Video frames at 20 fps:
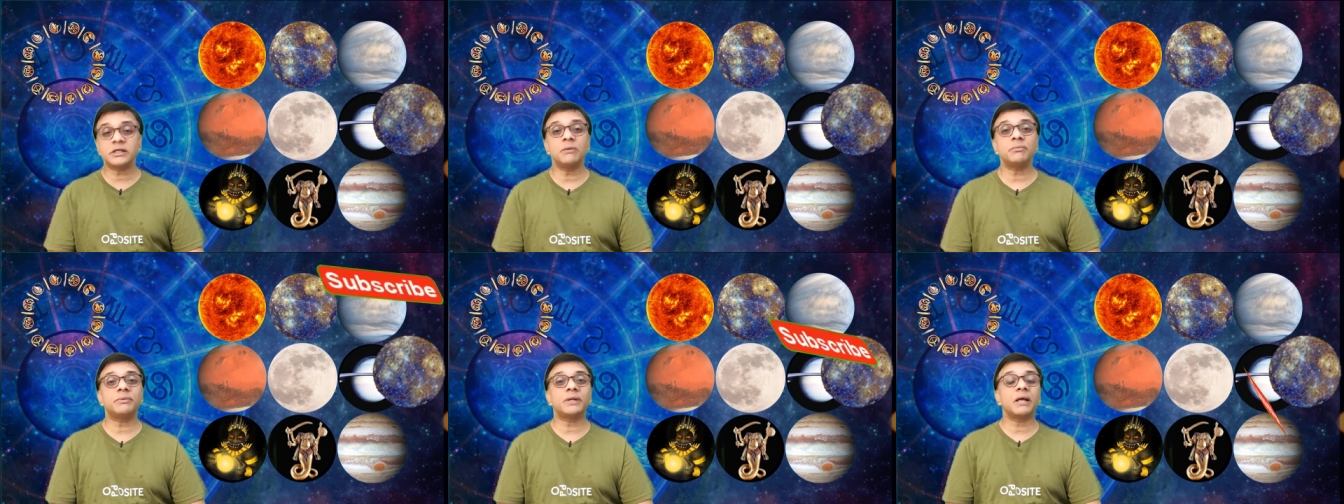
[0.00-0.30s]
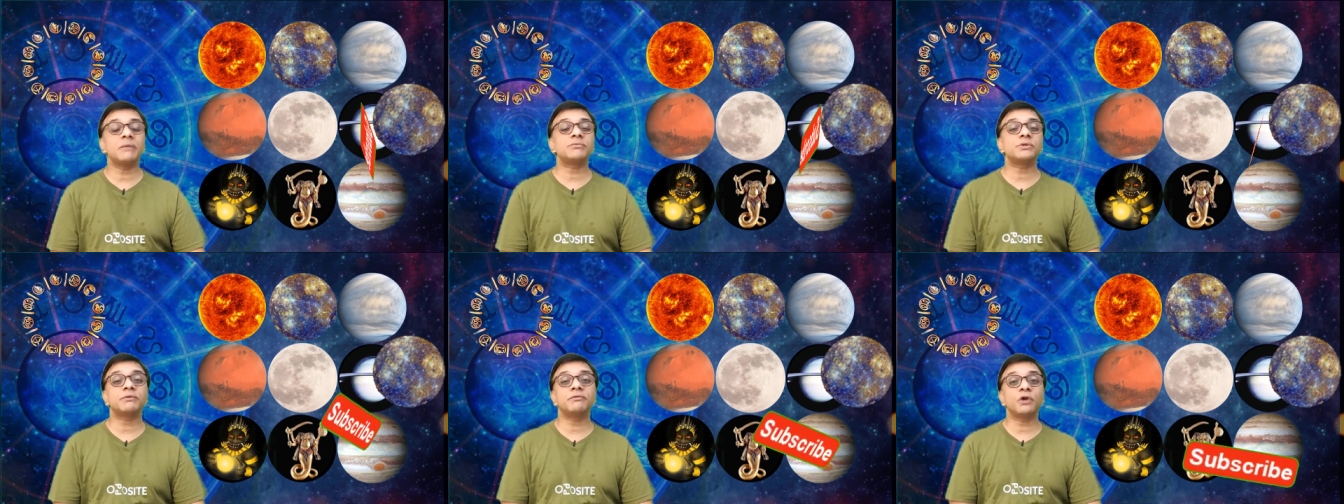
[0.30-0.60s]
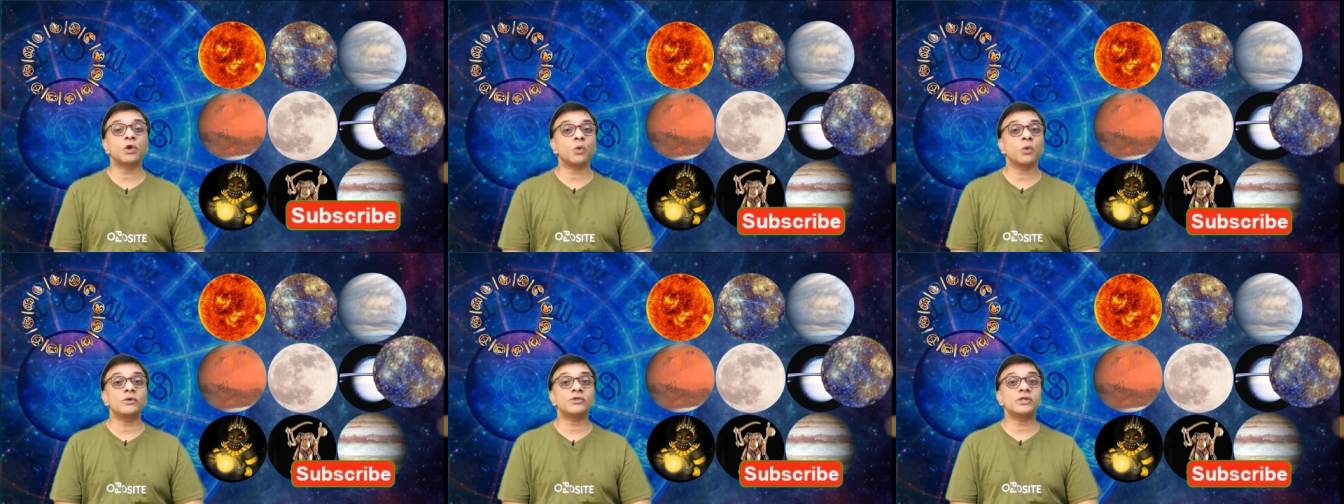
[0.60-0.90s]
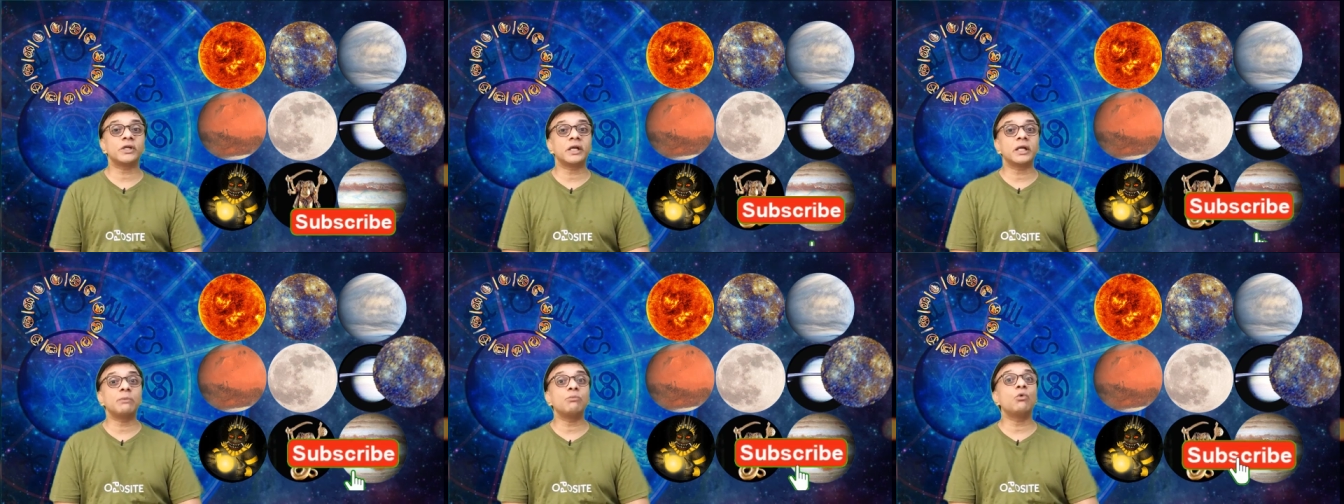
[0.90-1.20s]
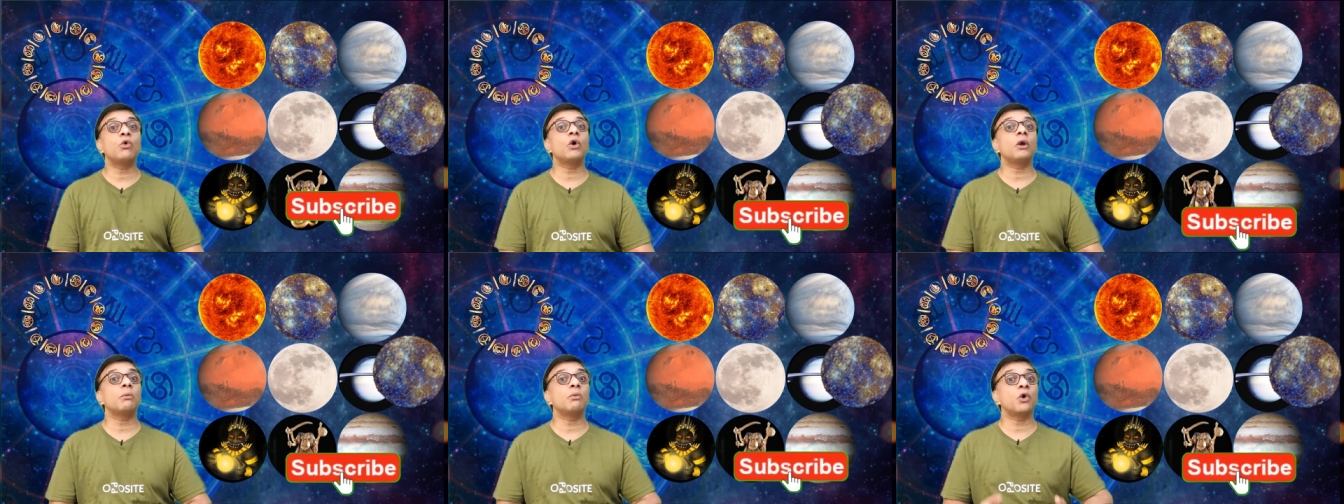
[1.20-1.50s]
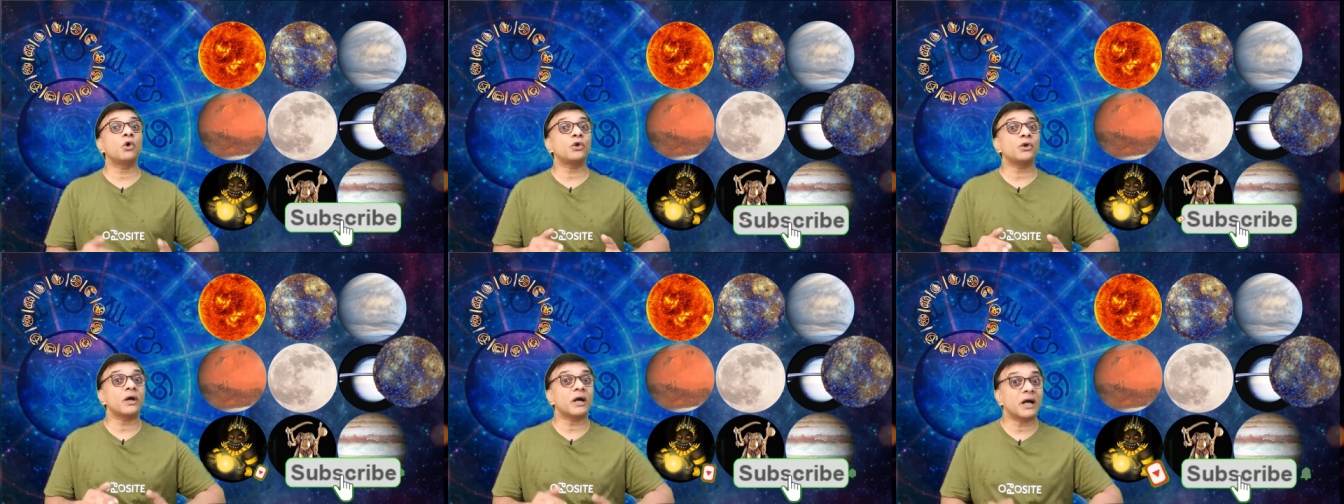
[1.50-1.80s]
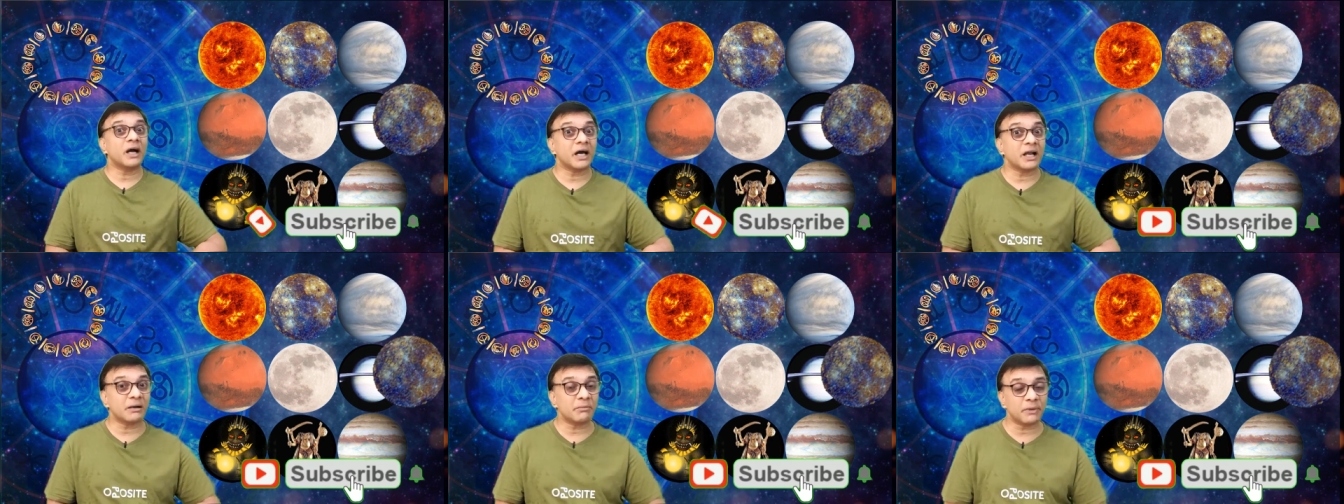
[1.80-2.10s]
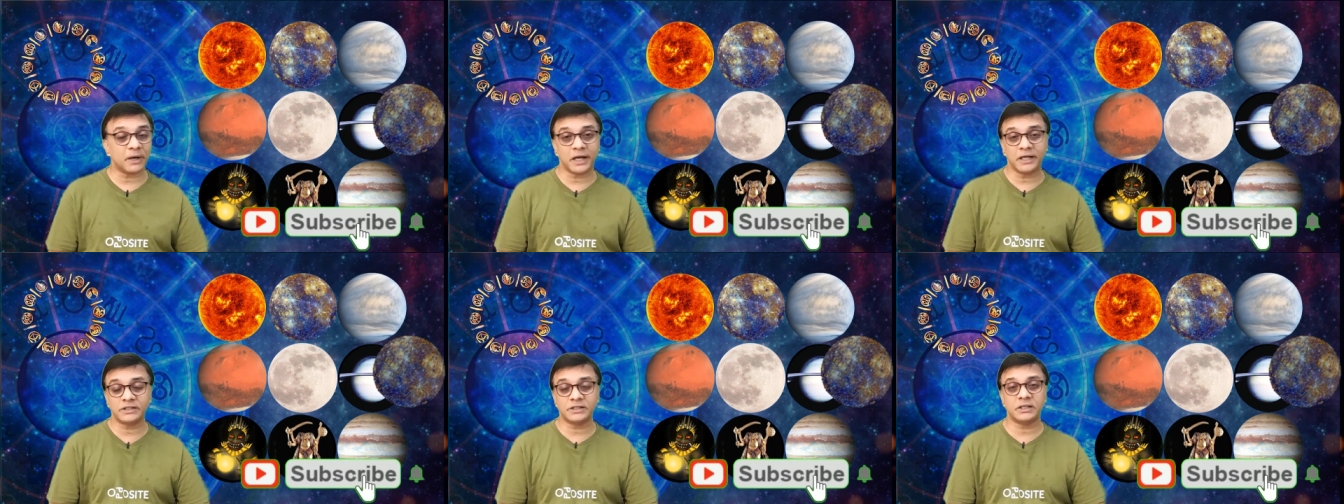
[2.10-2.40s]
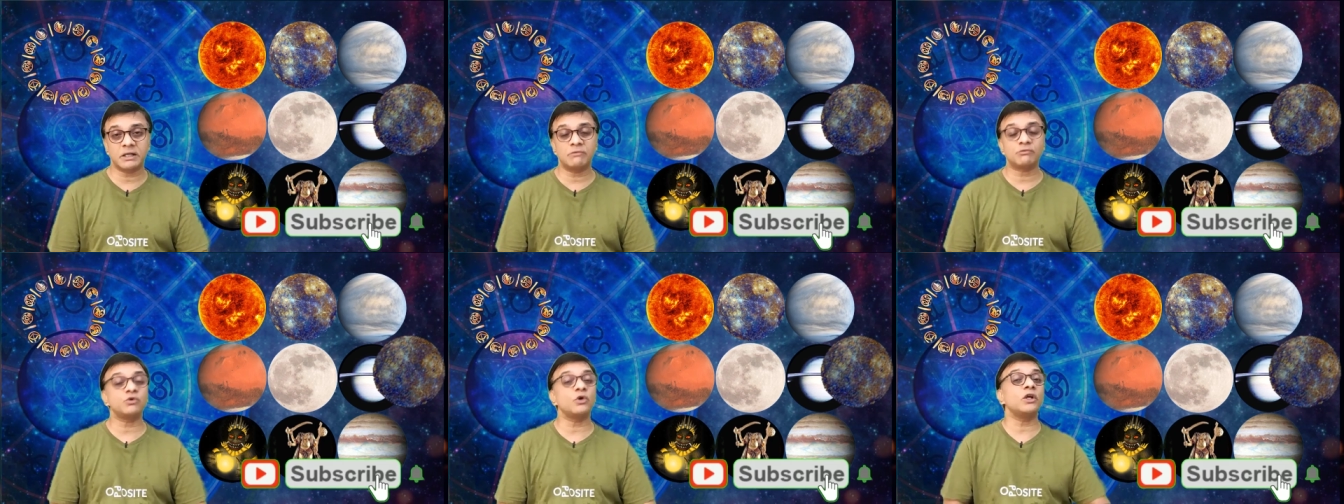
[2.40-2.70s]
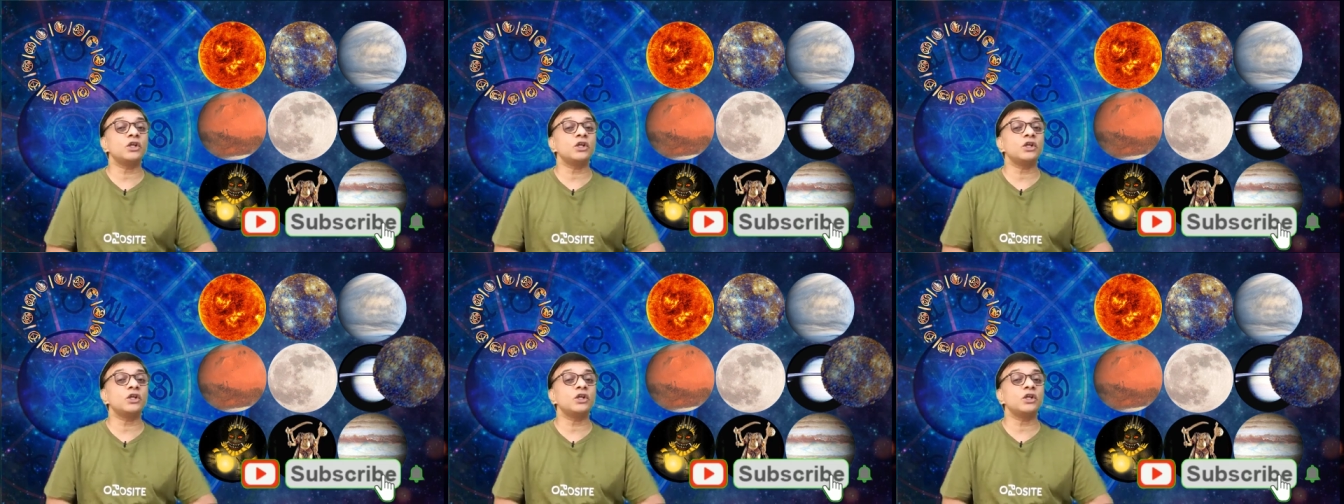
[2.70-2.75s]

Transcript: sometimes even questioning mode about your karma itself.